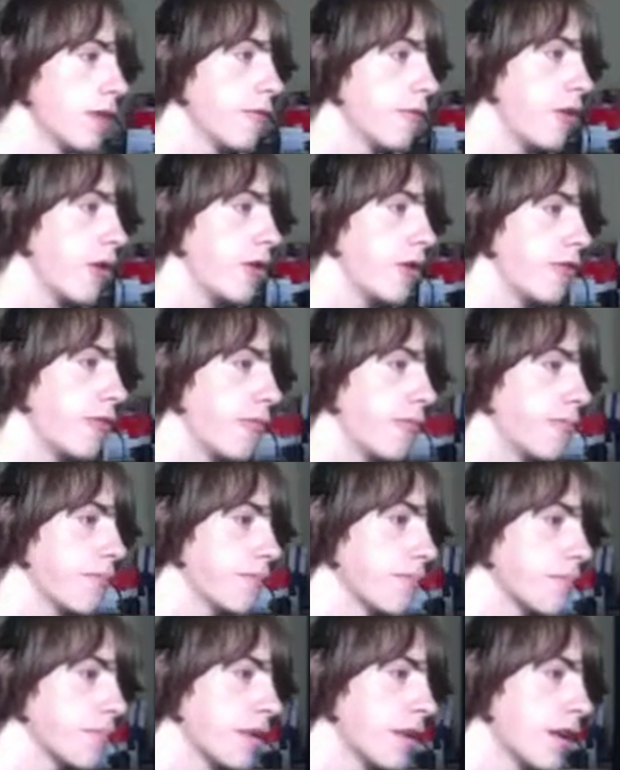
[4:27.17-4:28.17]
Fair enough.
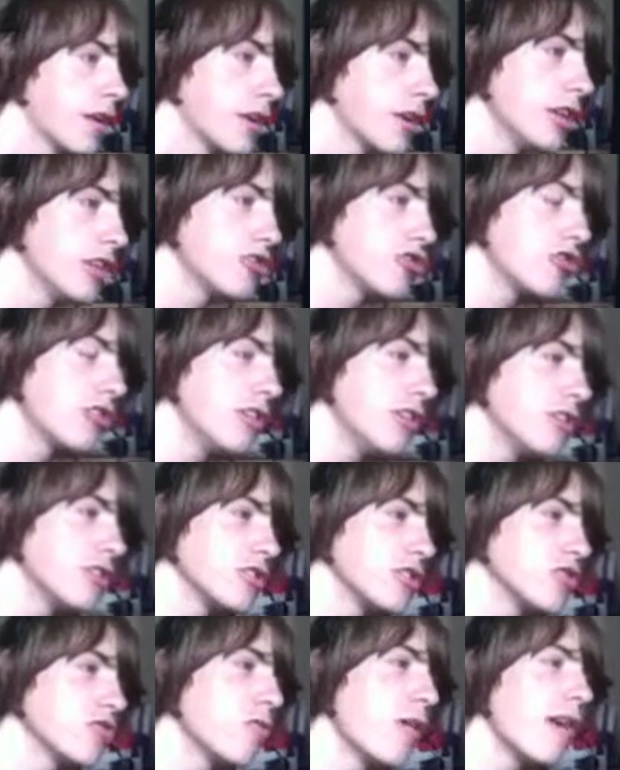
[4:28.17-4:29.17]
Can you try
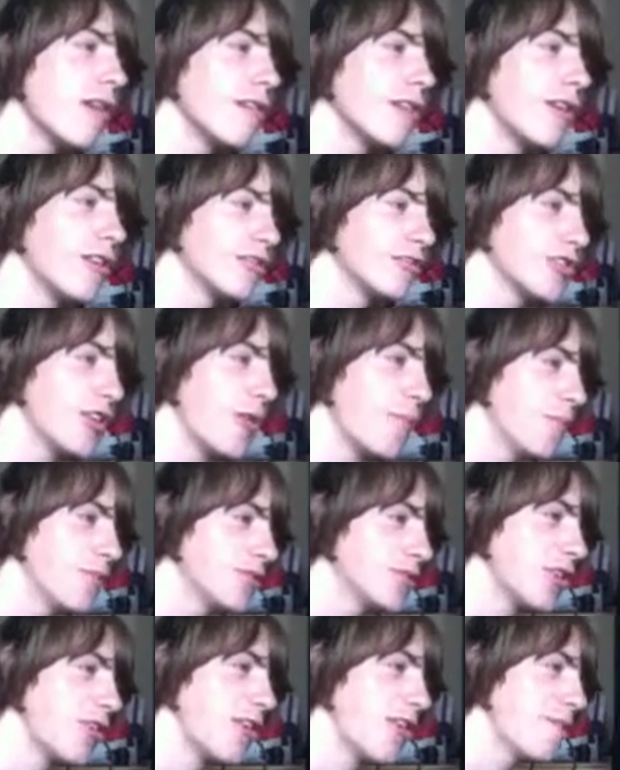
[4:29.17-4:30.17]
not to swear a lot, Tom?
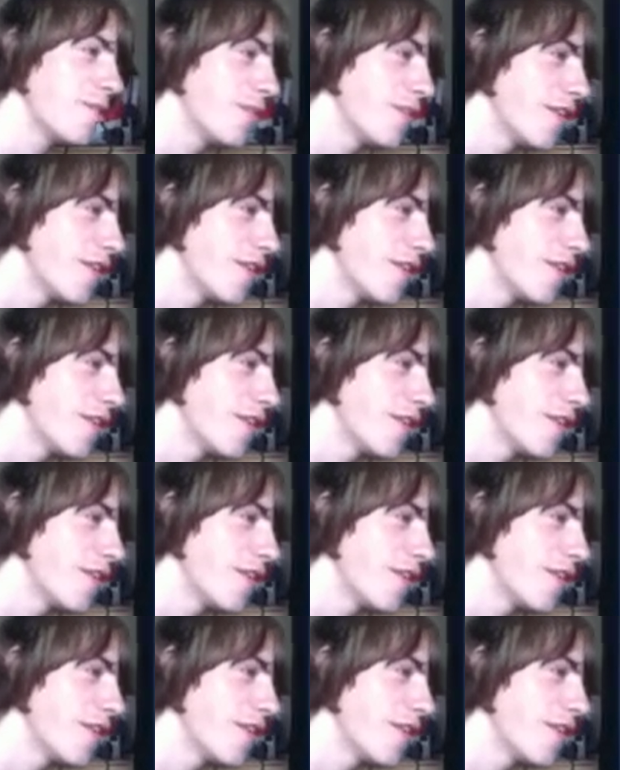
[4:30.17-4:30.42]
Sorry.